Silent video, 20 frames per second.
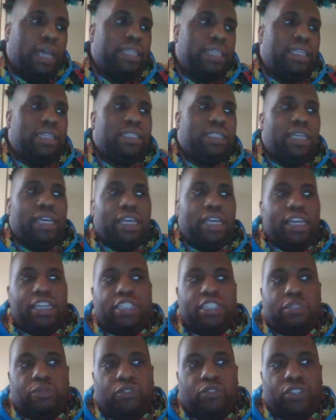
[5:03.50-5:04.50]
I think
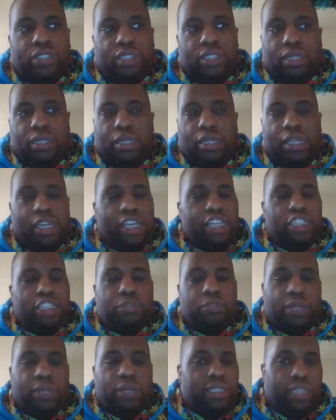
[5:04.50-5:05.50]
each facility,
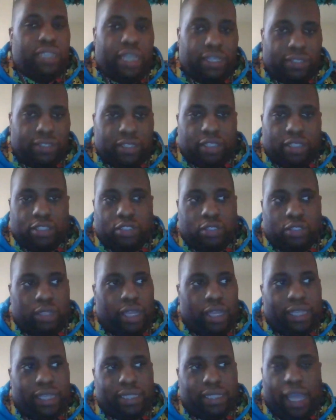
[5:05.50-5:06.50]
each place has an
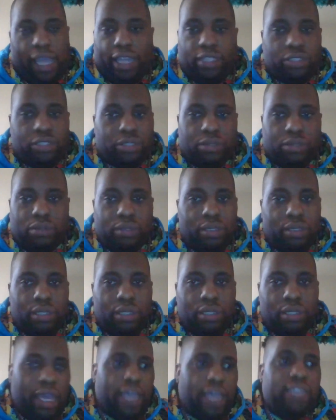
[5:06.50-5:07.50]
angel,
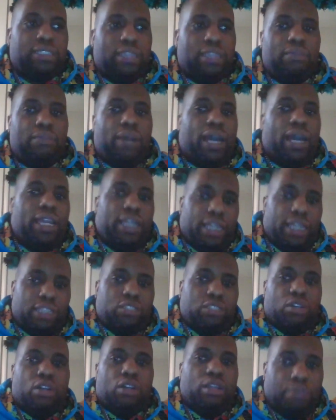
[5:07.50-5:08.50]
has somebody
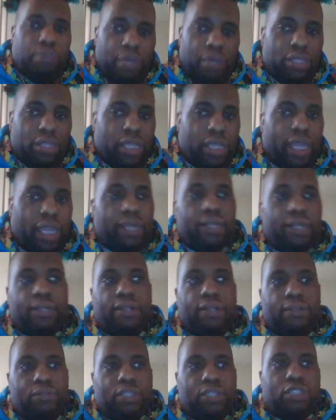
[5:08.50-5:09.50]
that's going to be there
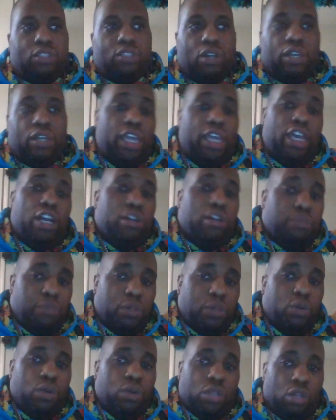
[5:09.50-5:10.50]
that's going to help
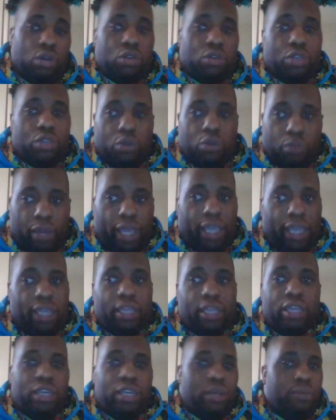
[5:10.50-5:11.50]
you along your
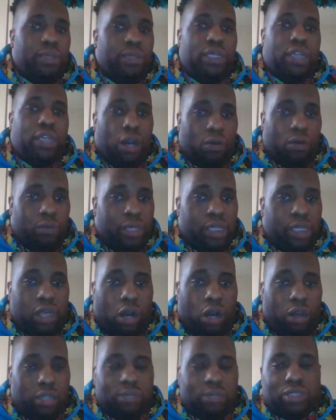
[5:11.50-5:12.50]
way. We
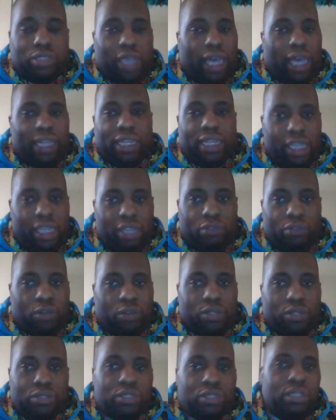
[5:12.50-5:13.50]
call them silent
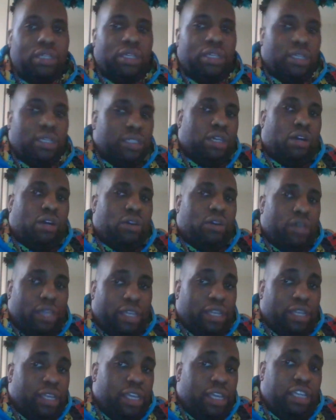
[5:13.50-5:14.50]
heroes. So
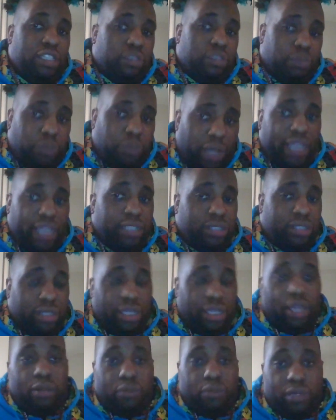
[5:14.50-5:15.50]
in each place,
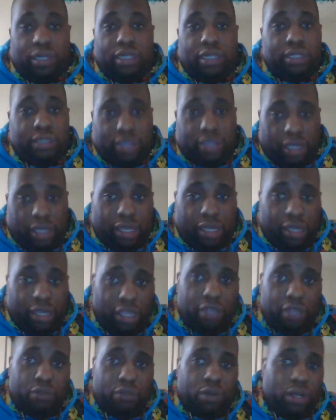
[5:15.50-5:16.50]
there was a
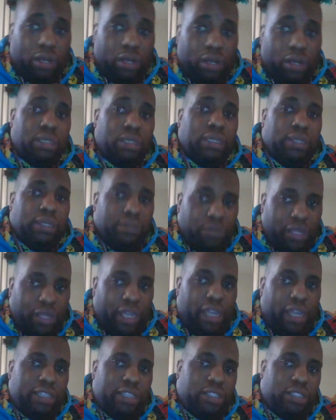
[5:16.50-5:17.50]
hero
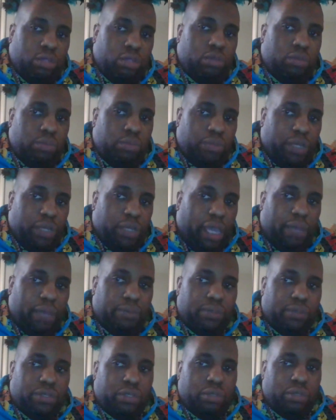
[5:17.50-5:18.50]
there to be
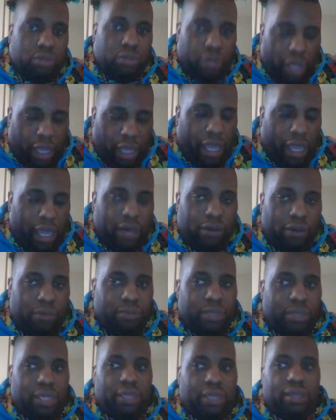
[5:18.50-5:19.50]
able to
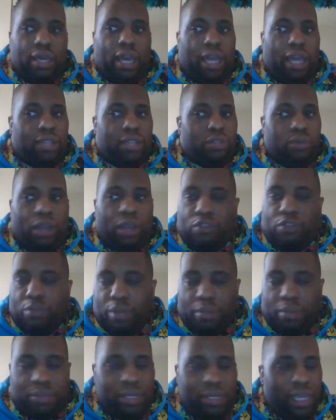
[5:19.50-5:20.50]
help me. Do I
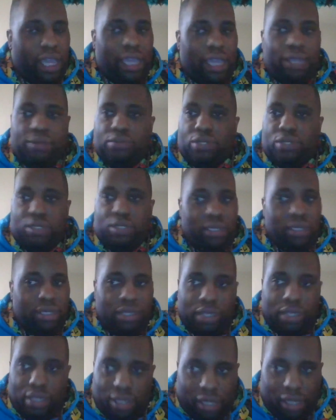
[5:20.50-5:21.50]
remember names?
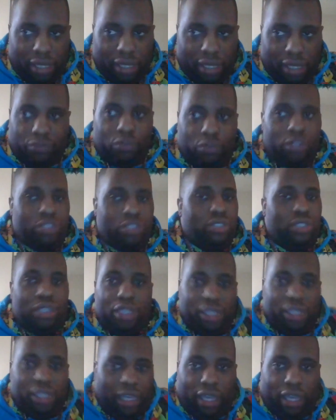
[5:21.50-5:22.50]

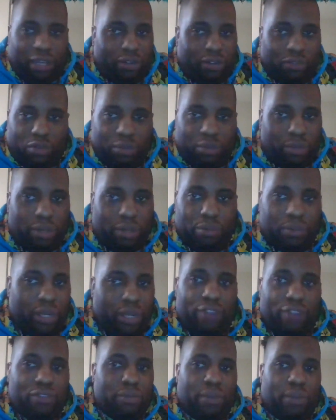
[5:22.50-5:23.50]
Unfortunately, I don't remember
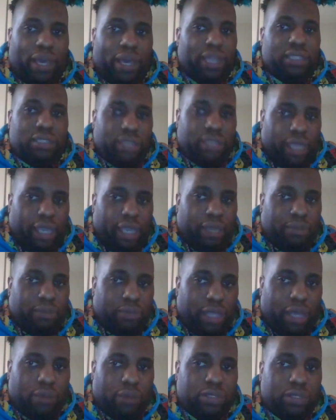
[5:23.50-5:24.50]
everybody's name
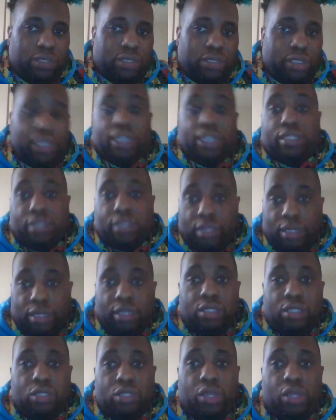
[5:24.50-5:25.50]
that was sent
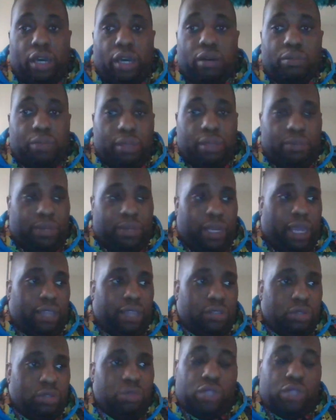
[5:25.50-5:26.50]
to help me, but I
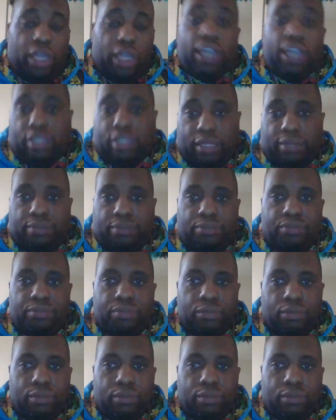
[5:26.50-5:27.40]
do thank them.